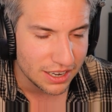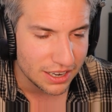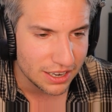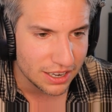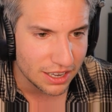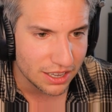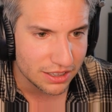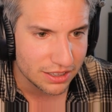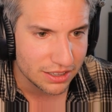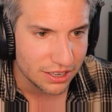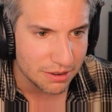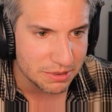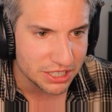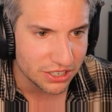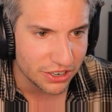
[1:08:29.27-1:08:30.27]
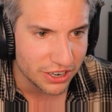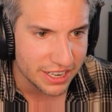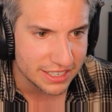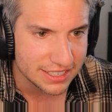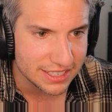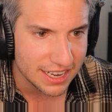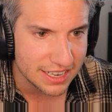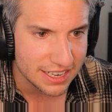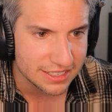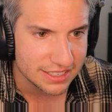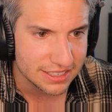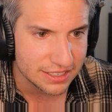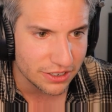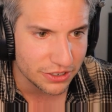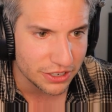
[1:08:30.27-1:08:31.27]
Thomas Hardy
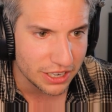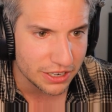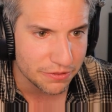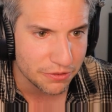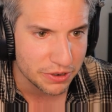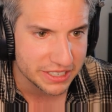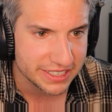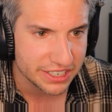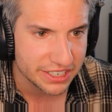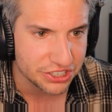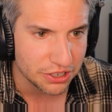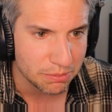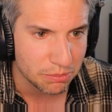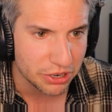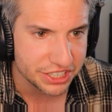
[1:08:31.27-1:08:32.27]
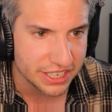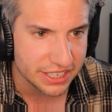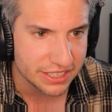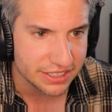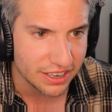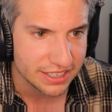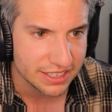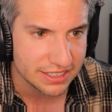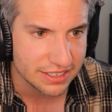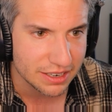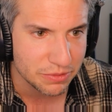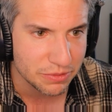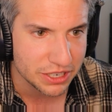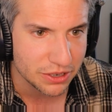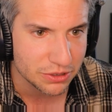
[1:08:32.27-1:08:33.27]
says, on a lot of residential projects, all
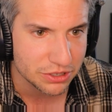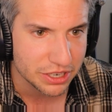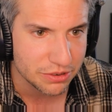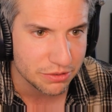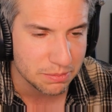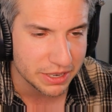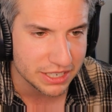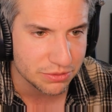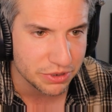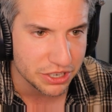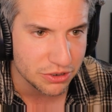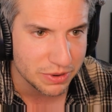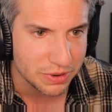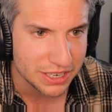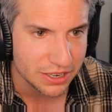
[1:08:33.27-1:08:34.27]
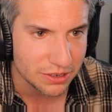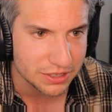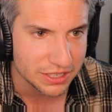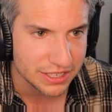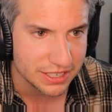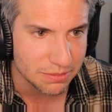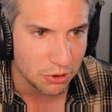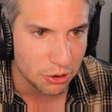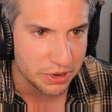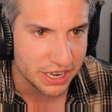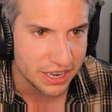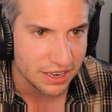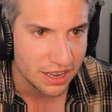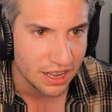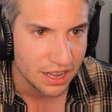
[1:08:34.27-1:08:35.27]
existing windows get replaced with new windows in the same
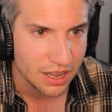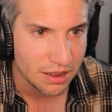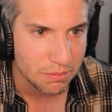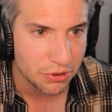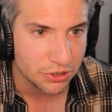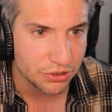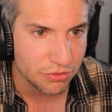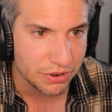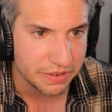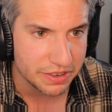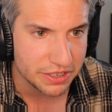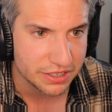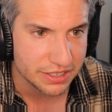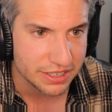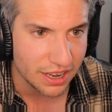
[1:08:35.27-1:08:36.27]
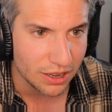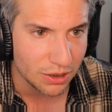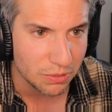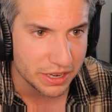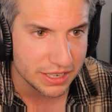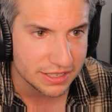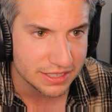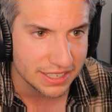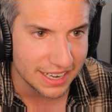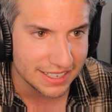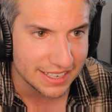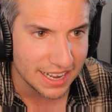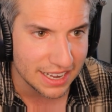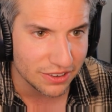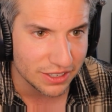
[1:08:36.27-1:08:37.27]
opening, but Revit doesn't always like
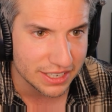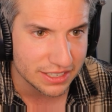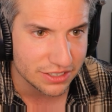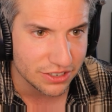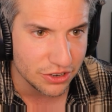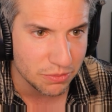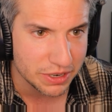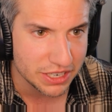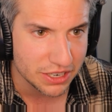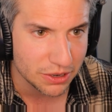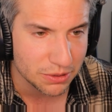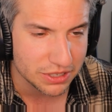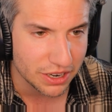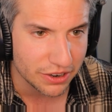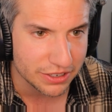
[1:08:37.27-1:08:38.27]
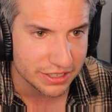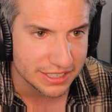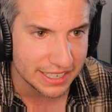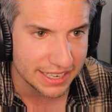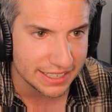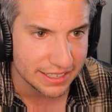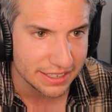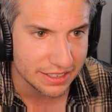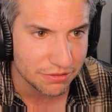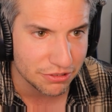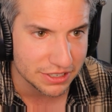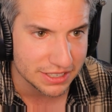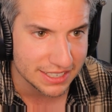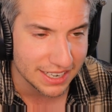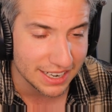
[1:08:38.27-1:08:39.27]
that unless the new windows are slightly
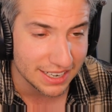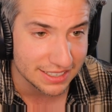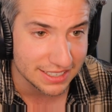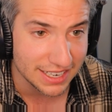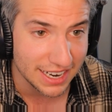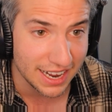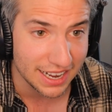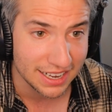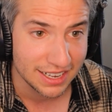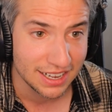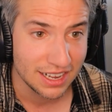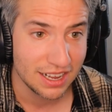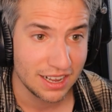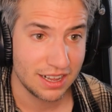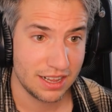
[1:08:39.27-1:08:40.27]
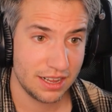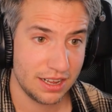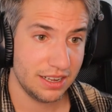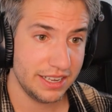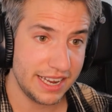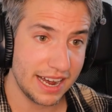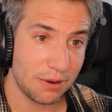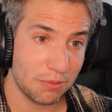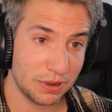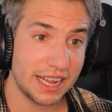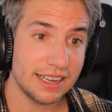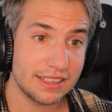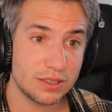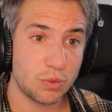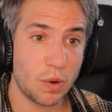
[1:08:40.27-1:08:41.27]
different size. Yeah, well,
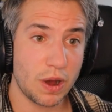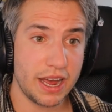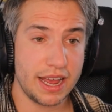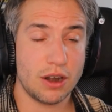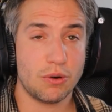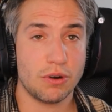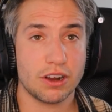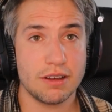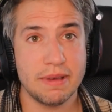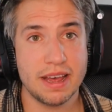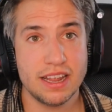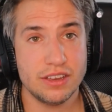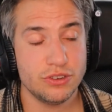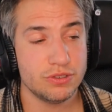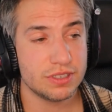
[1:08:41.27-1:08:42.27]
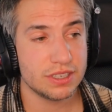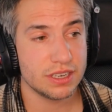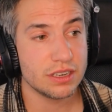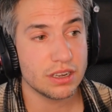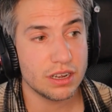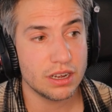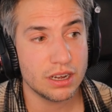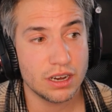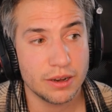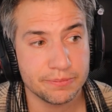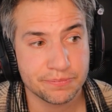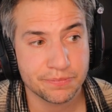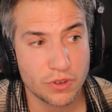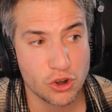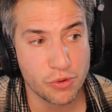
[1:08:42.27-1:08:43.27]
that's why I recommend using
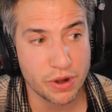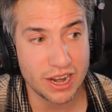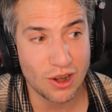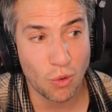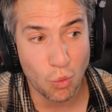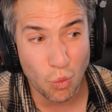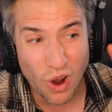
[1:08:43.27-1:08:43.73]
creating